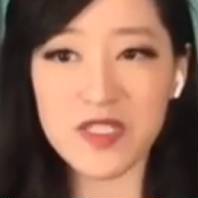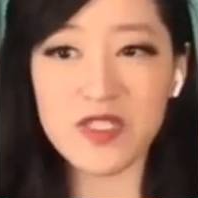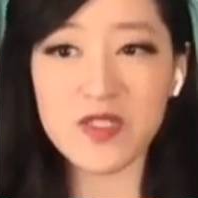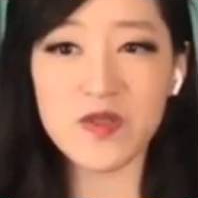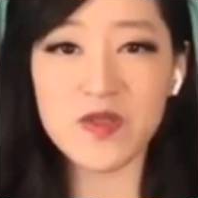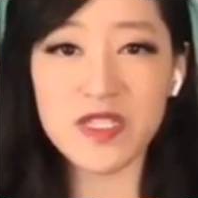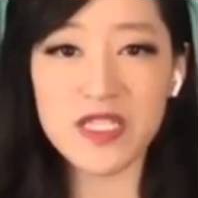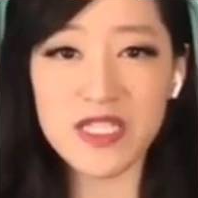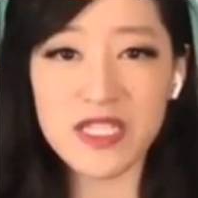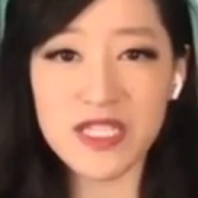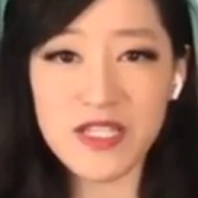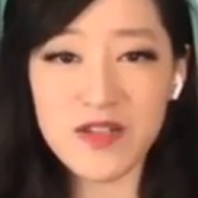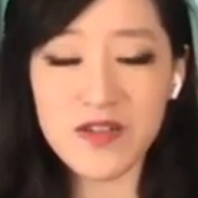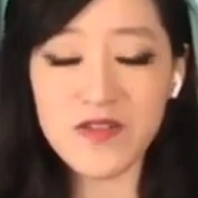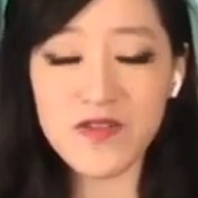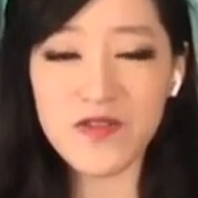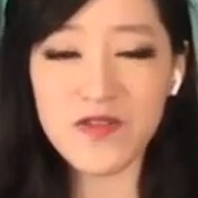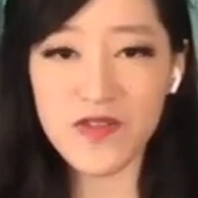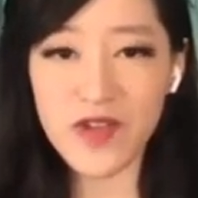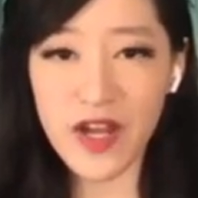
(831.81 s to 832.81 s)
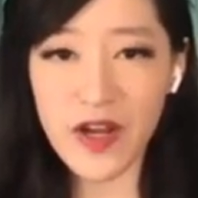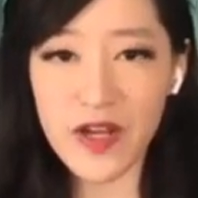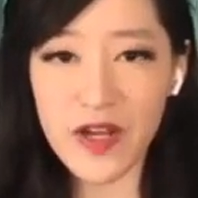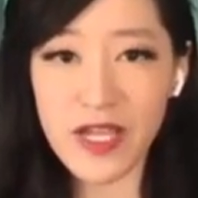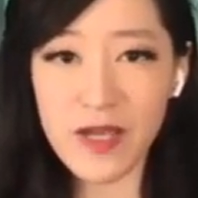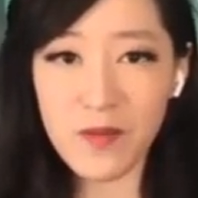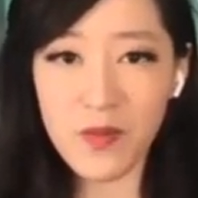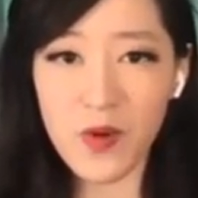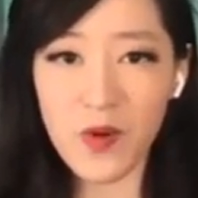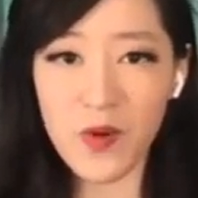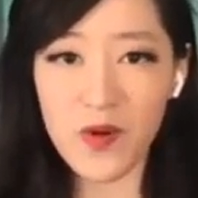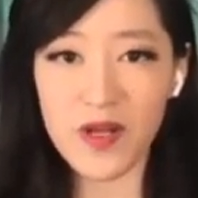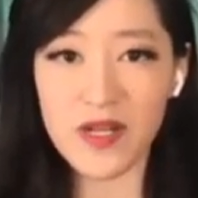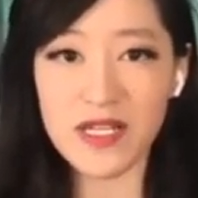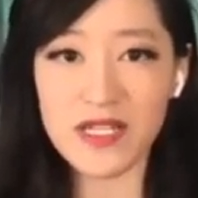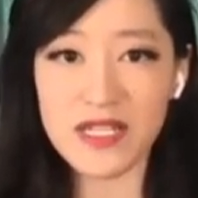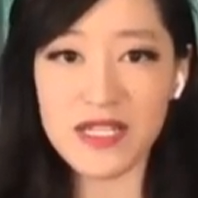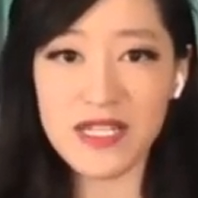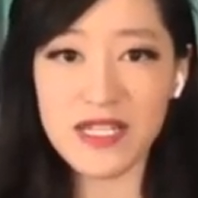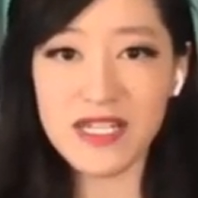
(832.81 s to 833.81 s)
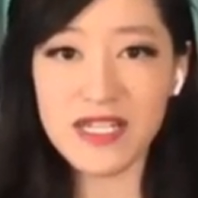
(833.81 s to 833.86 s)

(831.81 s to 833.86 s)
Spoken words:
So it's still very important